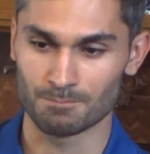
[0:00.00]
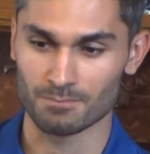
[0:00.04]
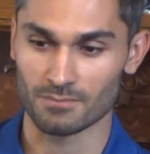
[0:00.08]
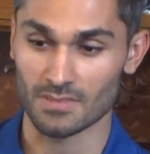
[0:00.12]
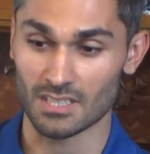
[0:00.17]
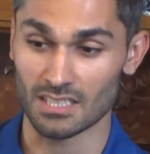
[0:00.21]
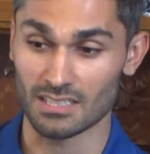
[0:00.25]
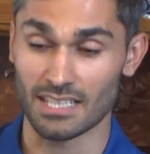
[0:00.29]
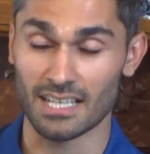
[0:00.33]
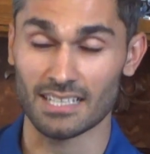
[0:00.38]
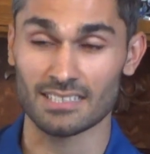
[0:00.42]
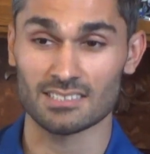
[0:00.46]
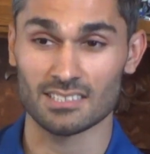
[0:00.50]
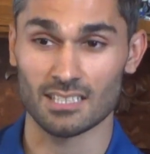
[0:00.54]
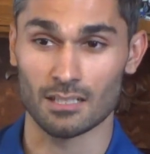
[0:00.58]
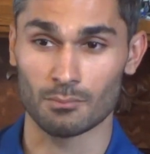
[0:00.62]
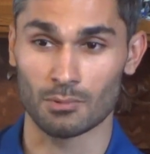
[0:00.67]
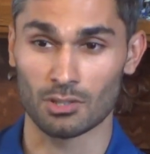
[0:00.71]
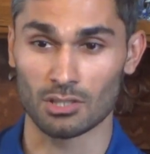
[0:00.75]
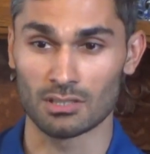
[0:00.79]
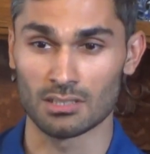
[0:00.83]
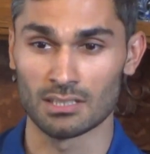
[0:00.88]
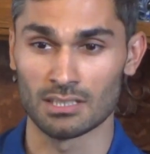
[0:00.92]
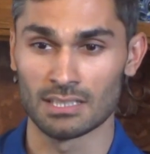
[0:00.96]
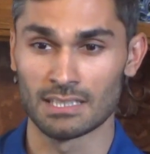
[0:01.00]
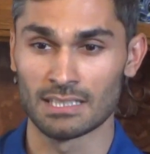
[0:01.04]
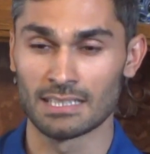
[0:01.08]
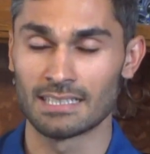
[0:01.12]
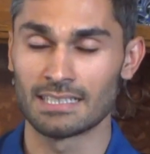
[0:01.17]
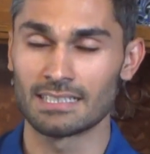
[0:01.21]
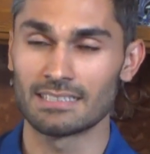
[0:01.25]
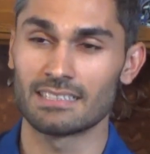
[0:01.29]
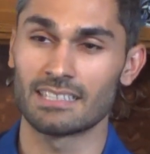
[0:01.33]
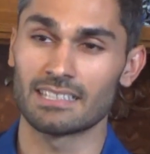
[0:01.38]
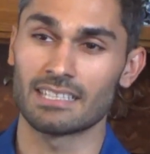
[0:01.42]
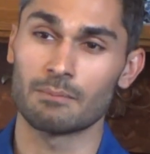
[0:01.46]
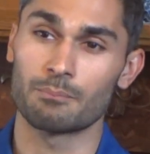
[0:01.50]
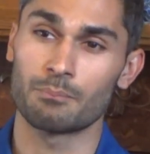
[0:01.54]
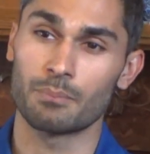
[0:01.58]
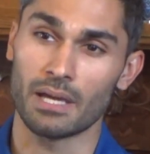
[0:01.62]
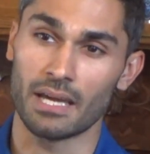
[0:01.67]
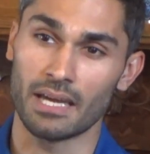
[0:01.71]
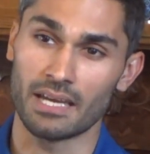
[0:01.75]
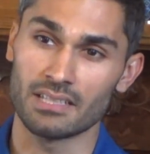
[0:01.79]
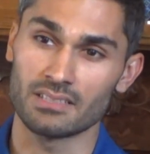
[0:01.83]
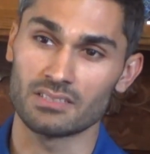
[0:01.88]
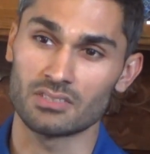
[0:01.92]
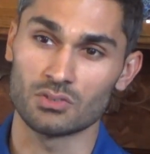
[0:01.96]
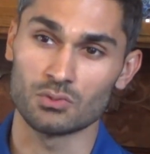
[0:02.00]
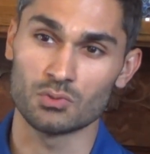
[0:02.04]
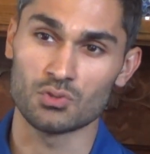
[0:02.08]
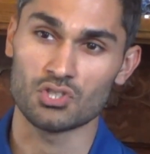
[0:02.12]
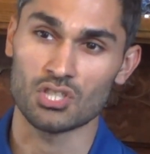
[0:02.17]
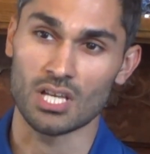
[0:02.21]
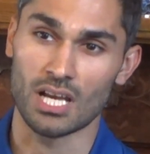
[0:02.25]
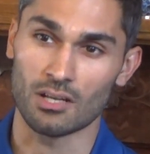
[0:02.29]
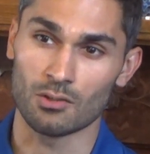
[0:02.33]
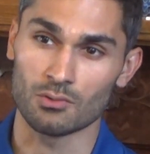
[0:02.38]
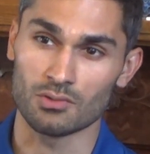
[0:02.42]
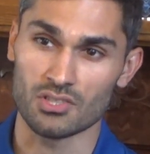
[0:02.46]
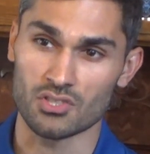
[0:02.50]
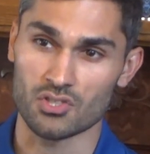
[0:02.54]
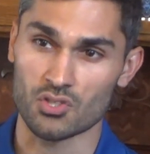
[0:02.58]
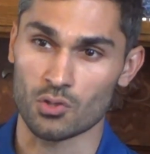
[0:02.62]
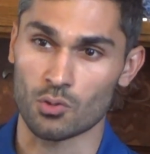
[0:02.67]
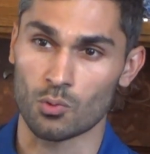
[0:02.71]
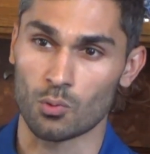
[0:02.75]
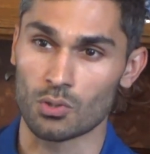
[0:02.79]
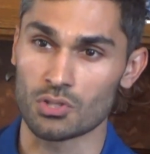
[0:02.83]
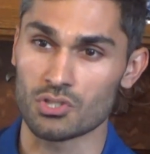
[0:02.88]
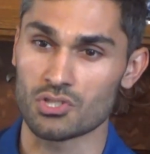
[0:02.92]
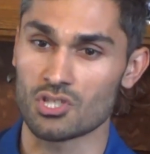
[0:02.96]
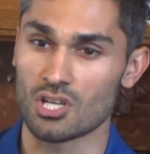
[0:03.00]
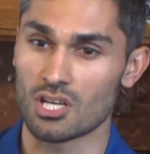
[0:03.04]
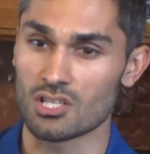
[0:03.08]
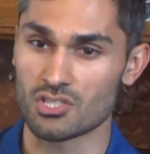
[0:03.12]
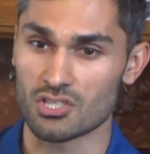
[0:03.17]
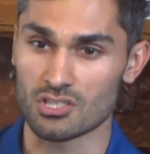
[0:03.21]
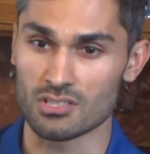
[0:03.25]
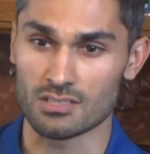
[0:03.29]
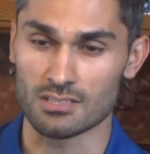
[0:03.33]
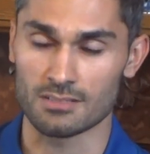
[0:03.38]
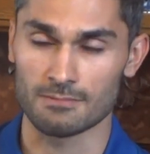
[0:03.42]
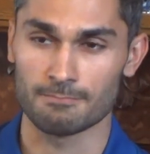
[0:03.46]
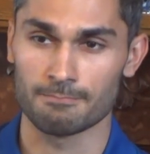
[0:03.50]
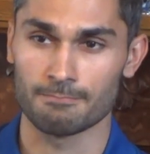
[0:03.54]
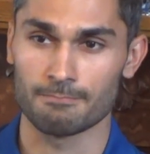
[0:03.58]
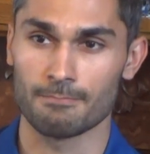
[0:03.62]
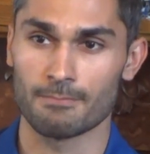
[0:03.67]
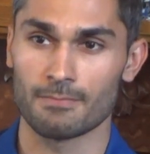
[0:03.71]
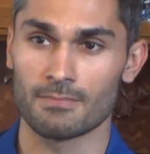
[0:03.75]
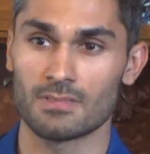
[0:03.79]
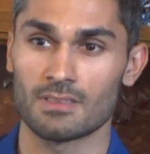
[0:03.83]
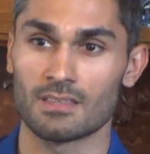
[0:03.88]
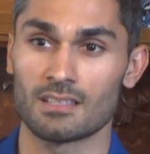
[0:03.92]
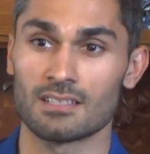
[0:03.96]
The next summer, they get paid to shadow district court judges. The